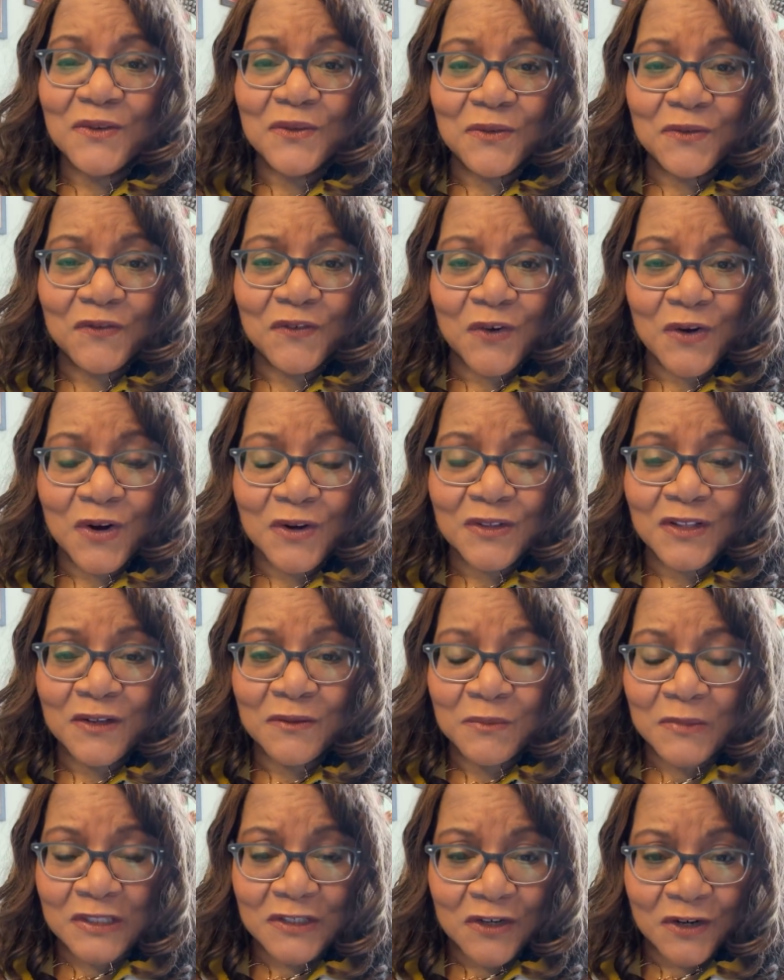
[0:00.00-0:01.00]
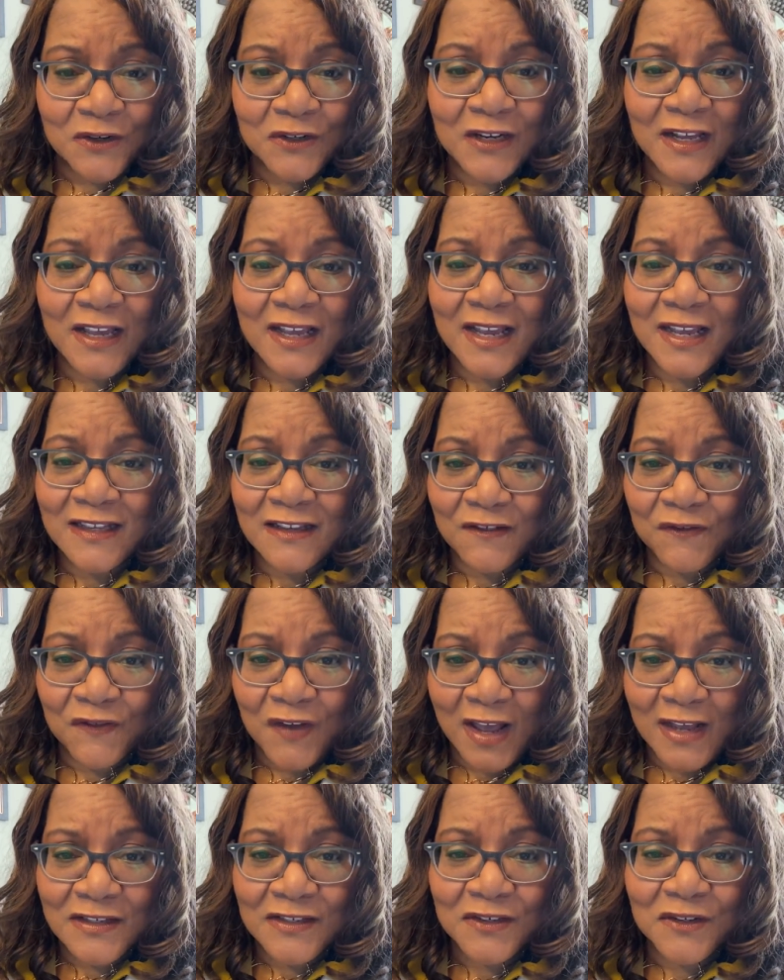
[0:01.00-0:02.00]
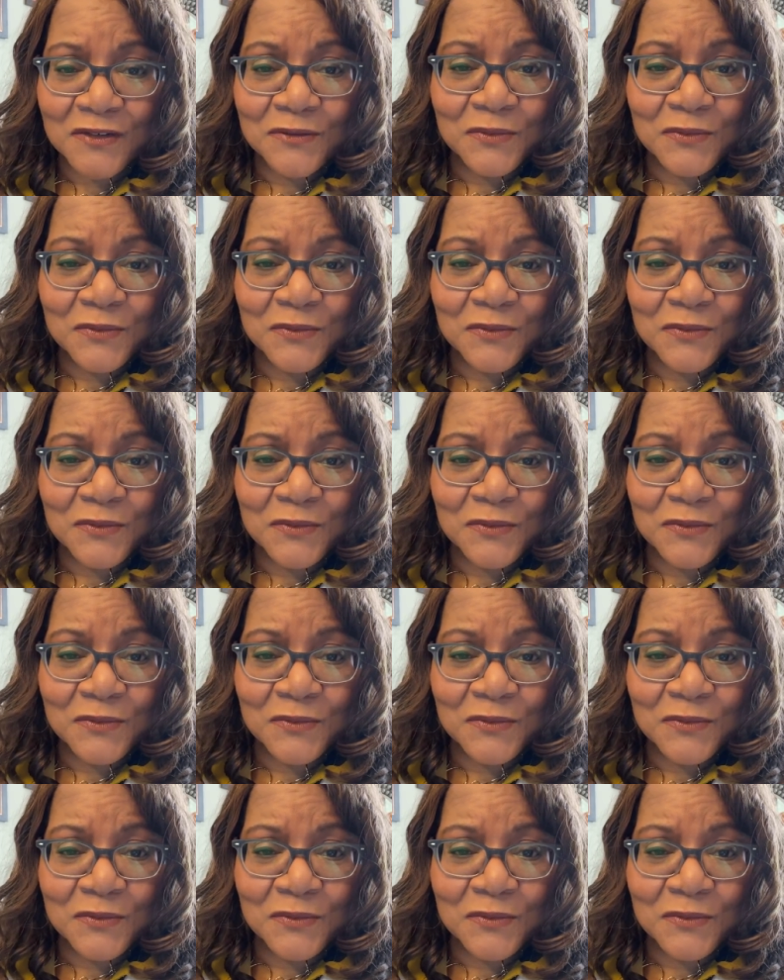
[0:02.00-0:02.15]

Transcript: For the Moderna and the Pfizer,